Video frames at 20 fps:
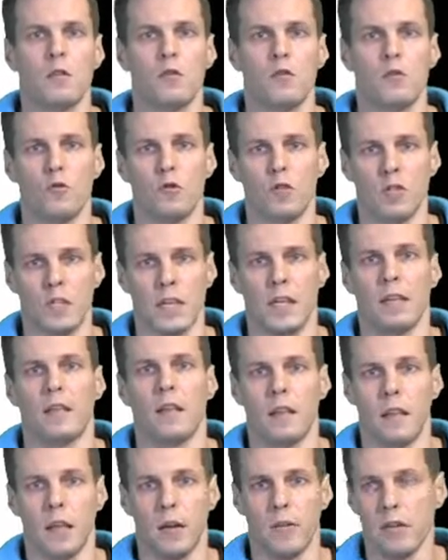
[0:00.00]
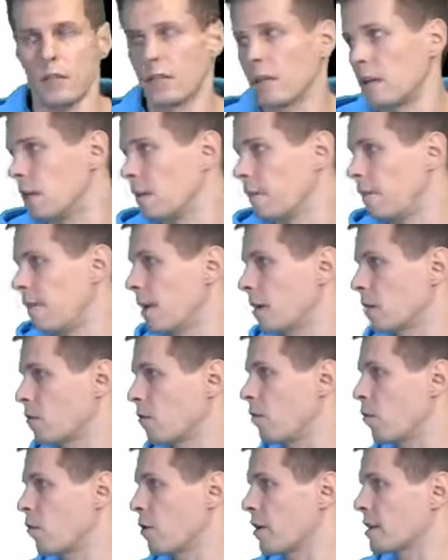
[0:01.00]
to say that there is an effect of,
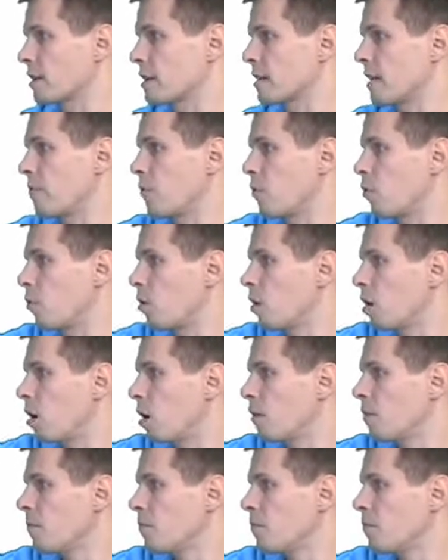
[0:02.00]
for example,